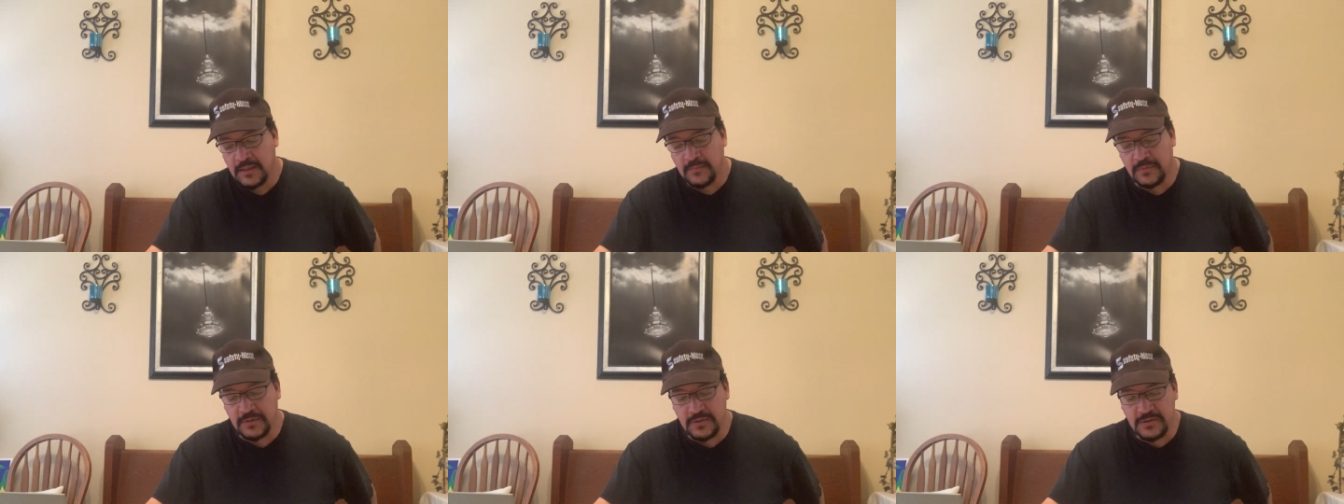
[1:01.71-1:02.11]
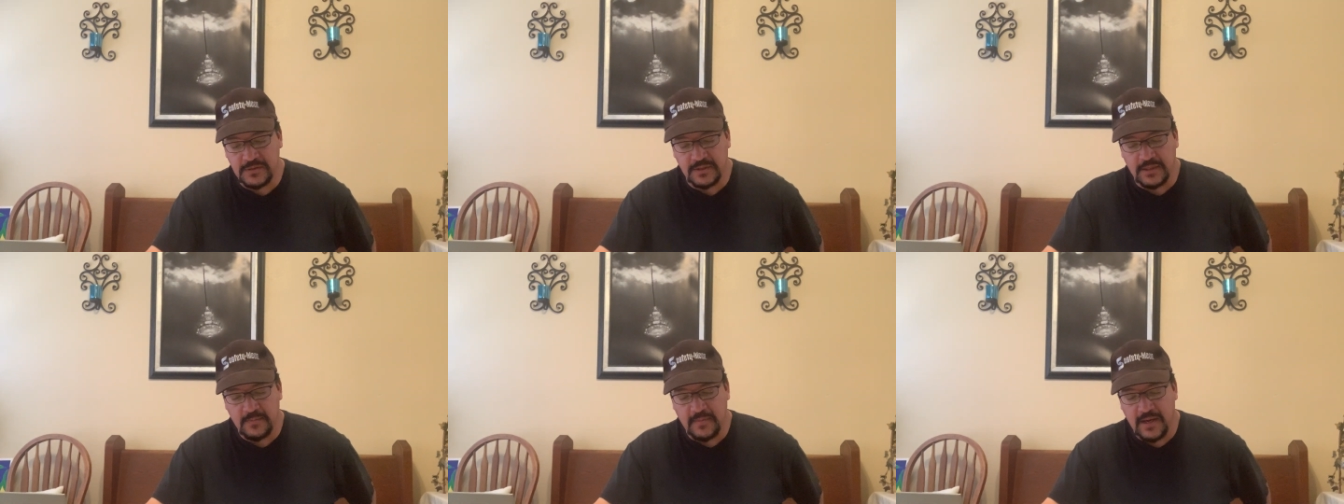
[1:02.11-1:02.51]

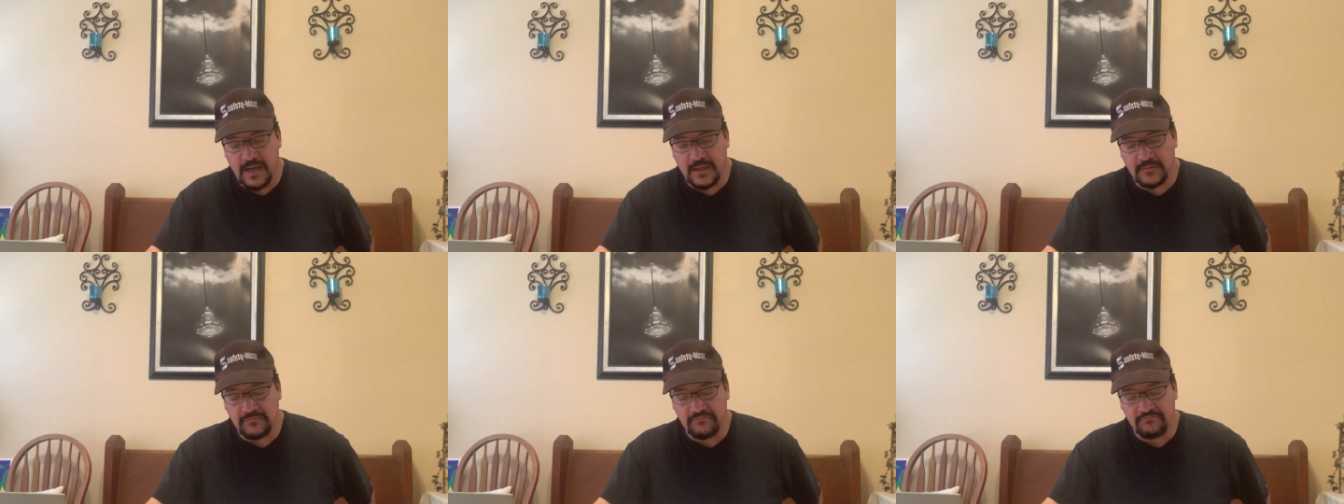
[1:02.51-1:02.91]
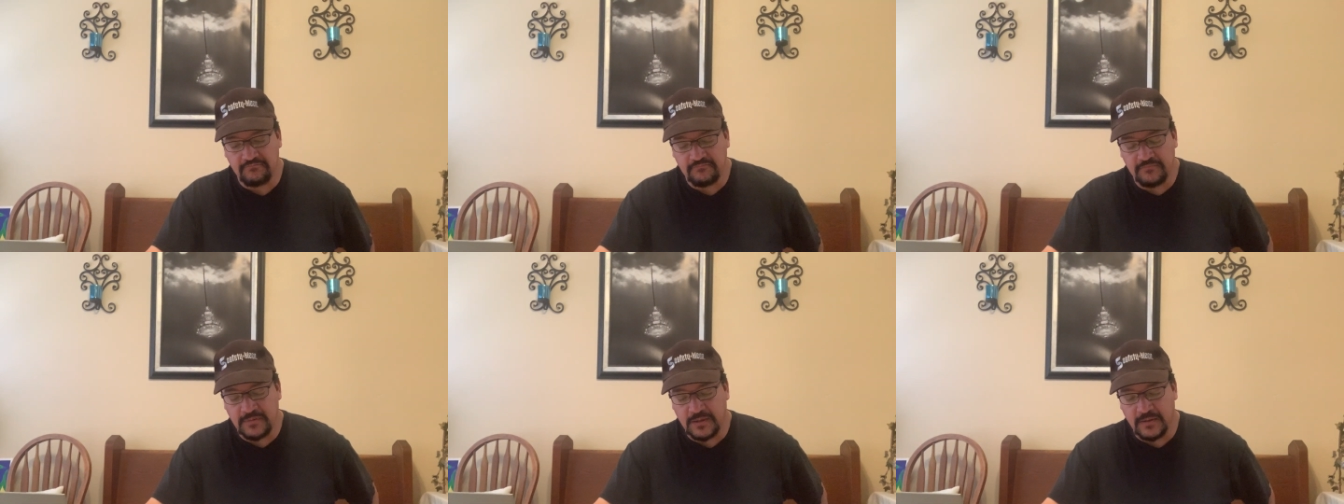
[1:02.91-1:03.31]
producing about
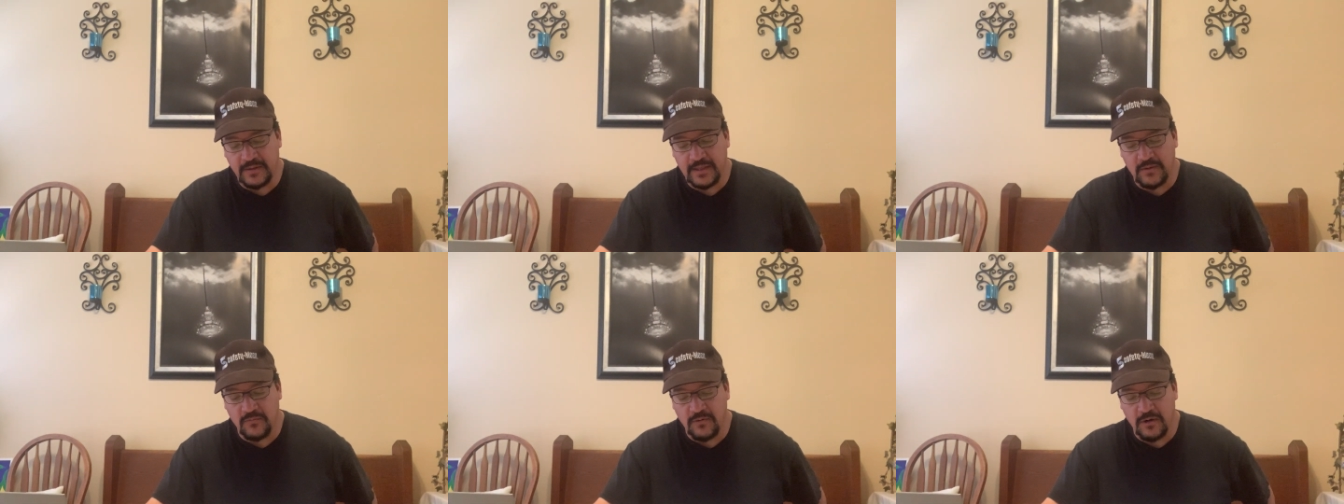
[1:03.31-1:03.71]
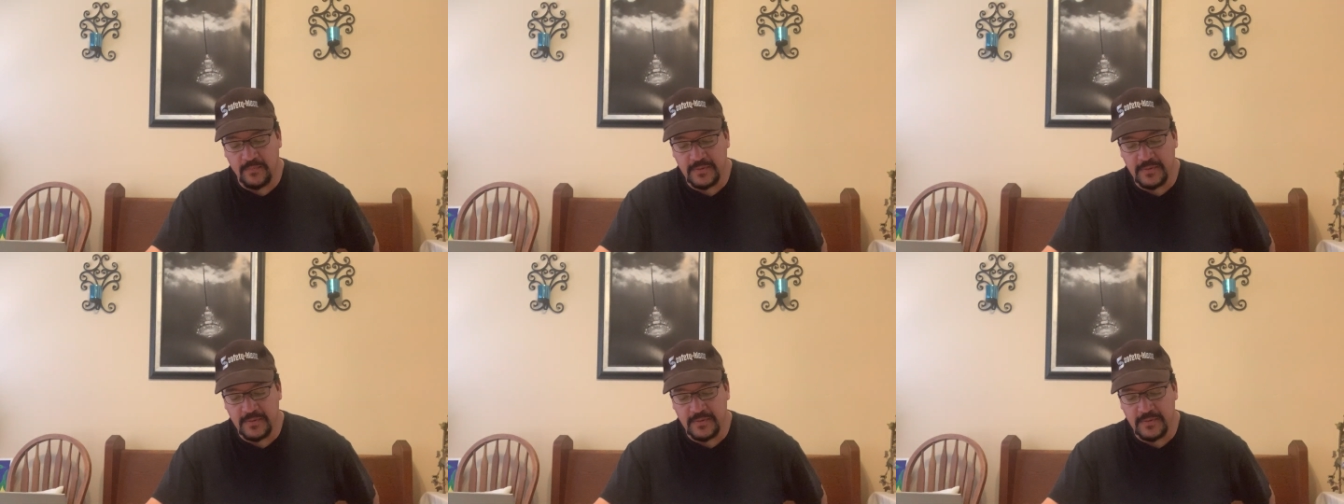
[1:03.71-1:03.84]
anywhere